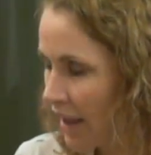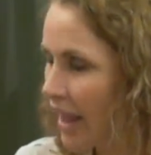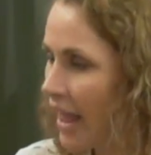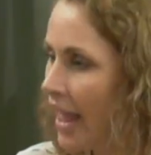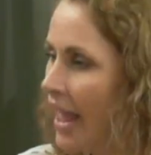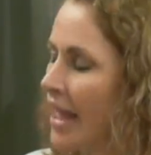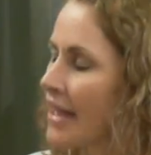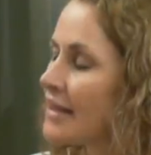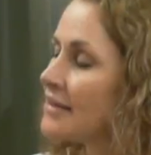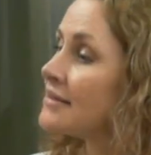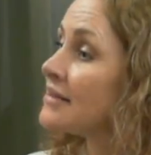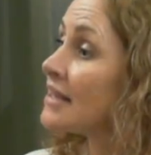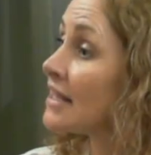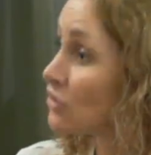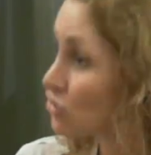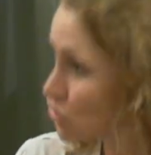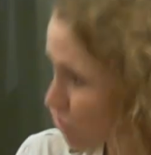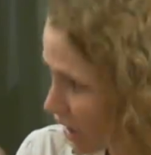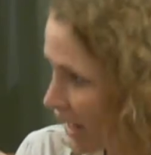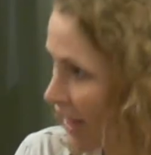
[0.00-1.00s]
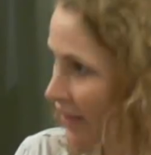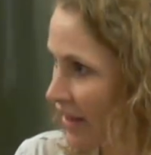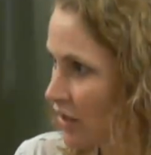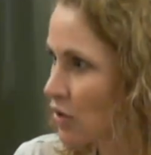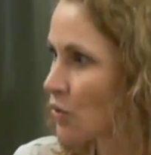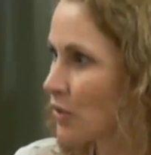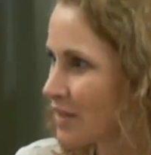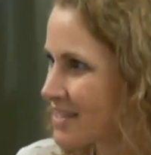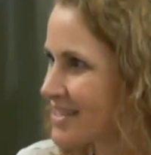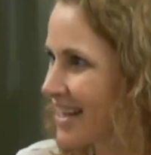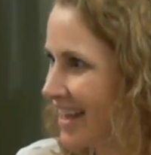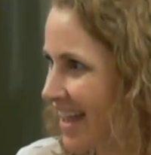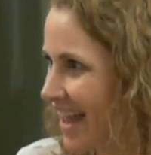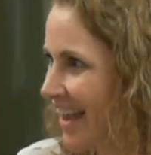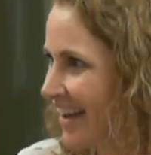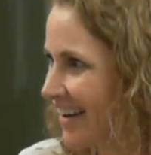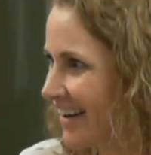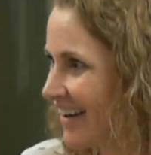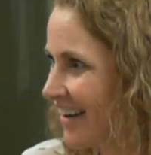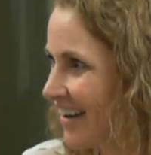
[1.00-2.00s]
and then try that quiz
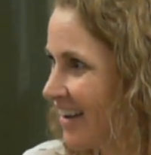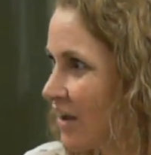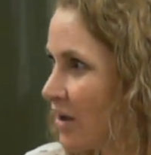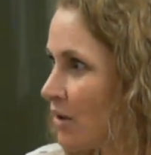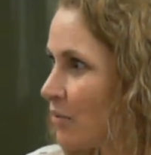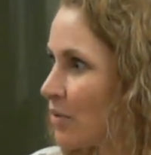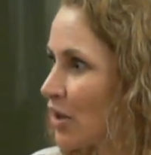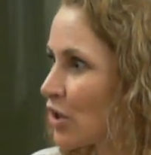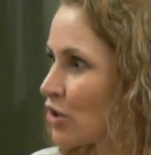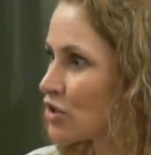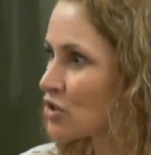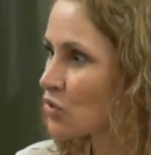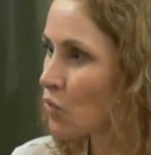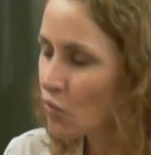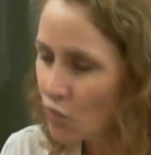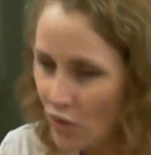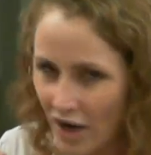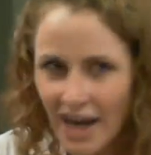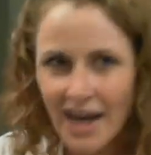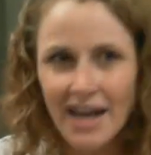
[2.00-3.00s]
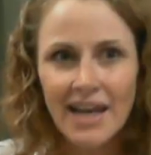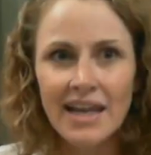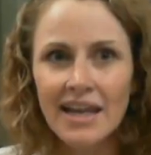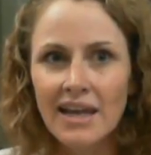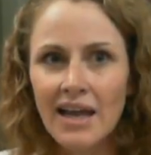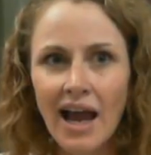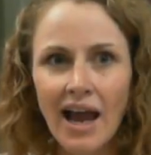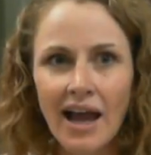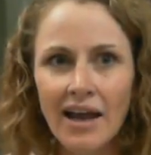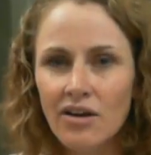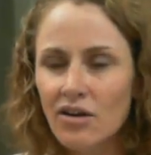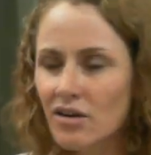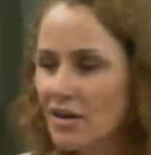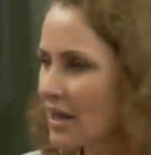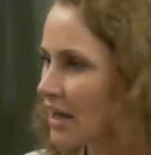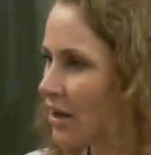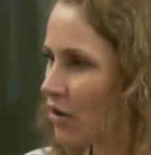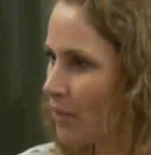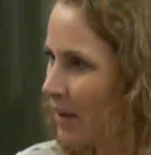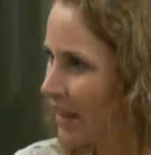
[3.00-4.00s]
again? Because really, I don't
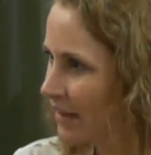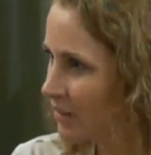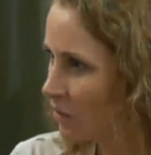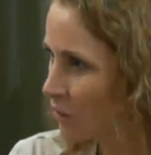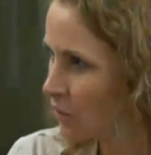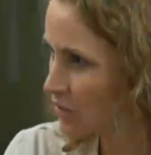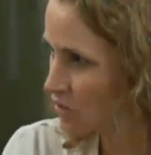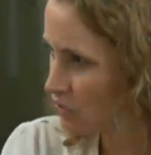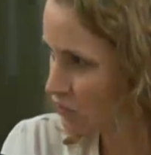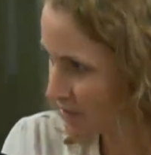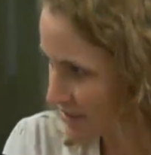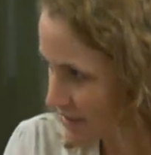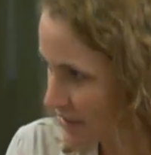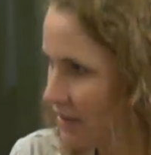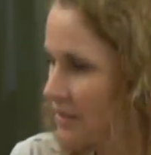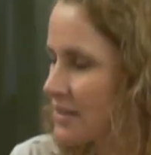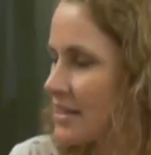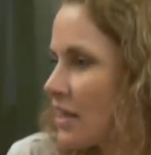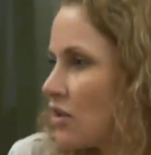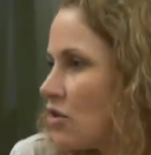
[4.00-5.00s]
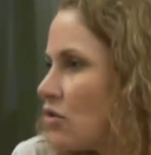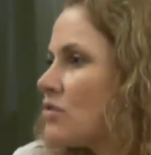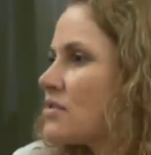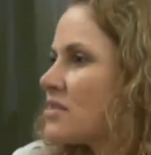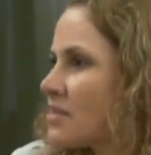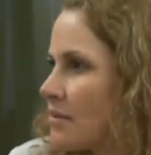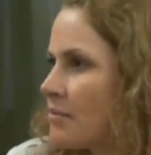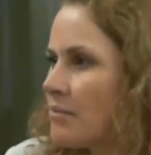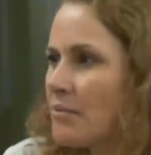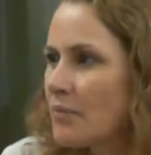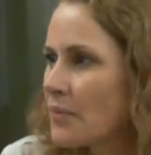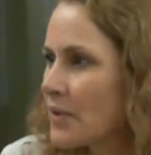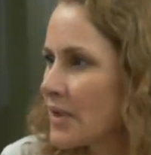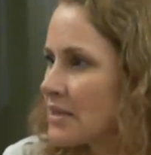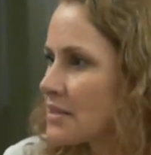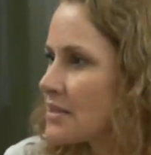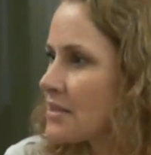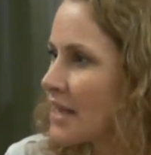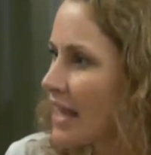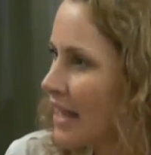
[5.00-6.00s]
care about the quiz results. I use them,
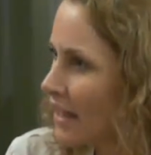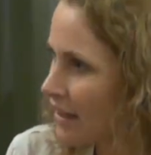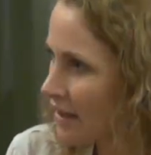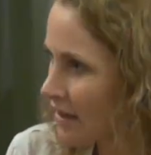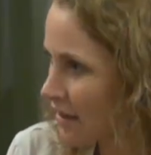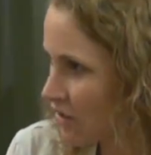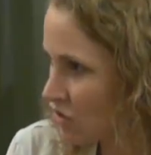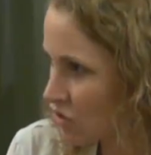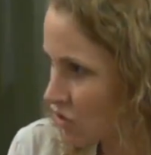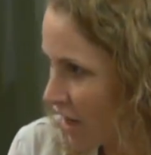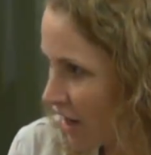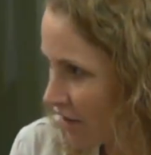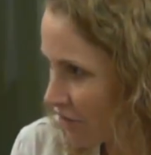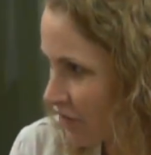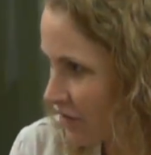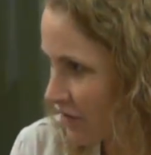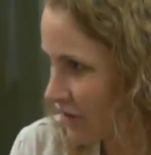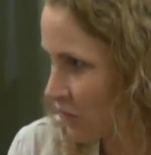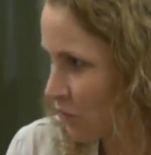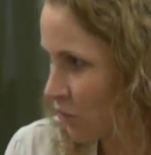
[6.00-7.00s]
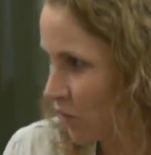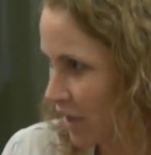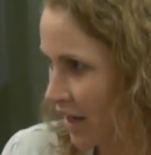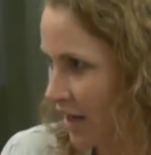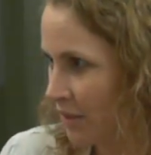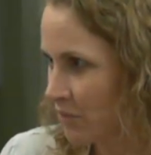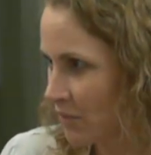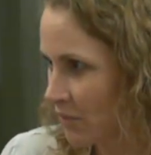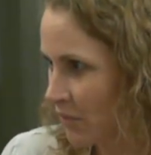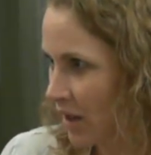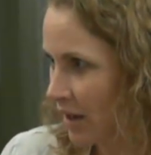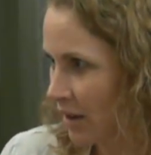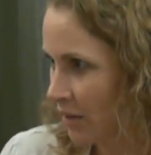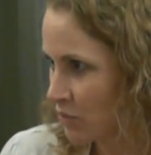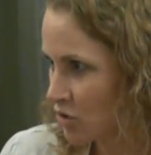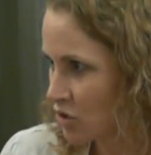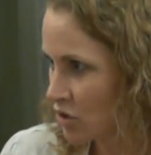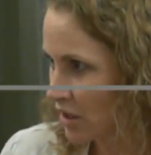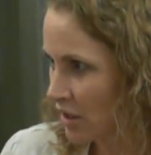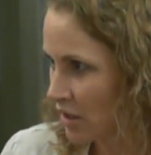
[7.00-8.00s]
but they're a trifle in what I'm
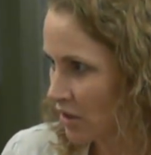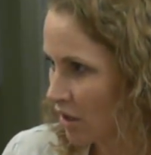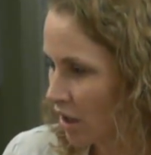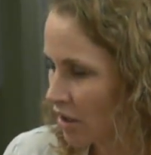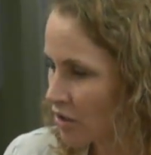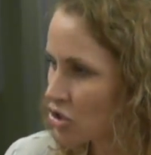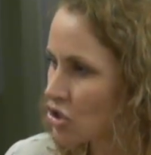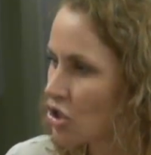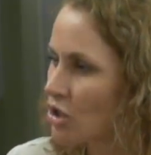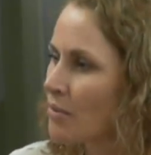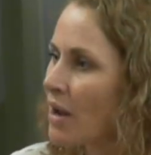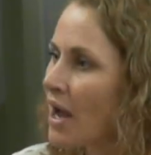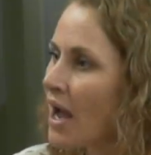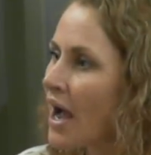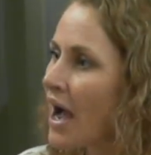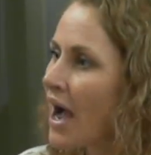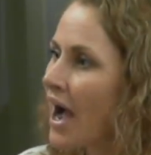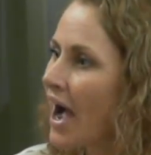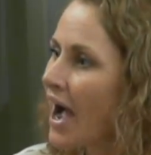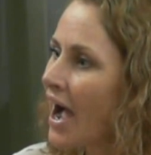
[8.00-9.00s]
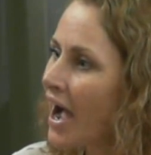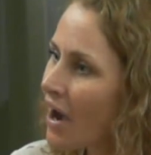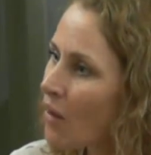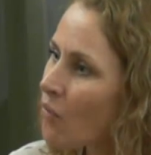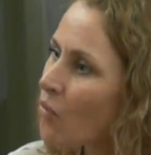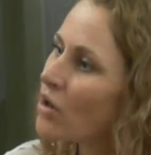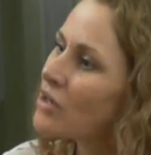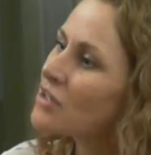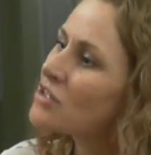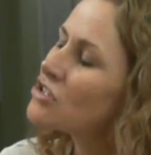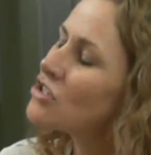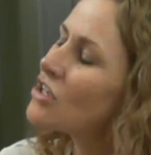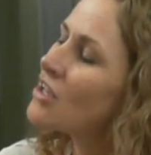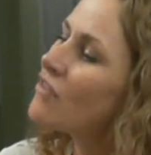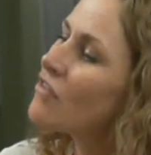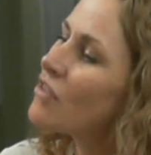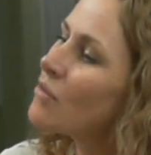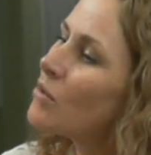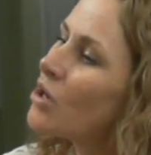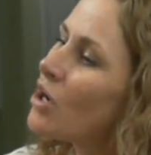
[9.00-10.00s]
doing in the long term. I want to
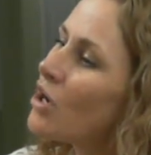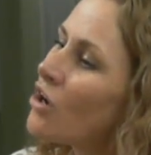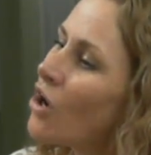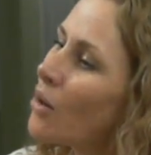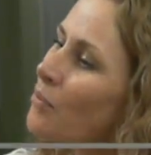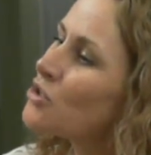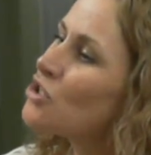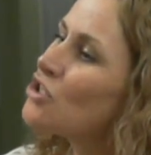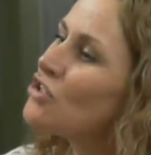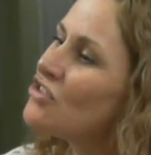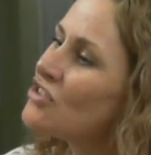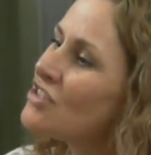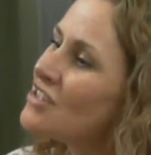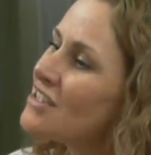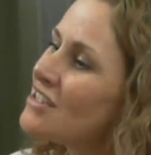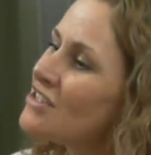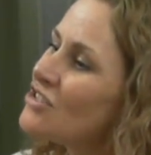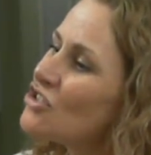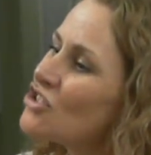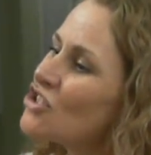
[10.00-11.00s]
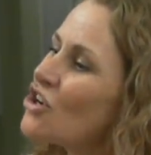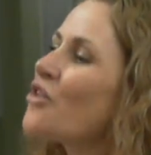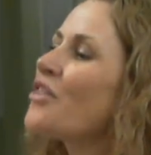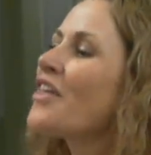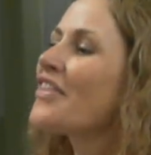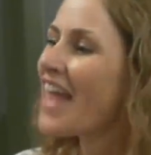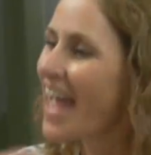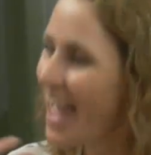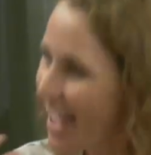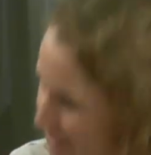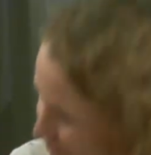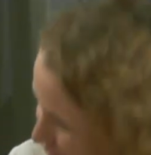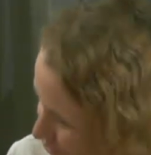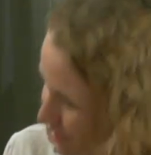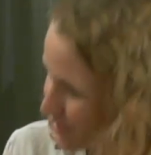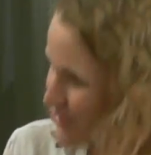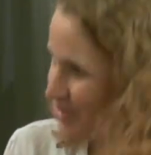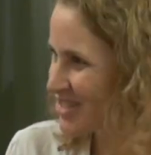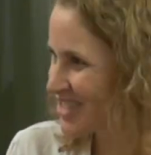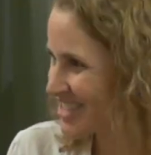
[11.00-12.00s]
give them an opportunity to show that they have
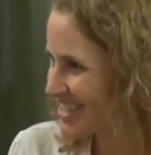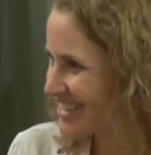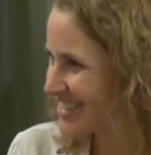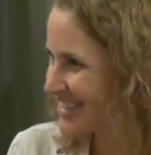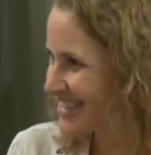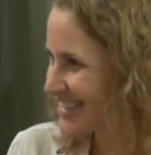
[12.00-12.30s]
learnt.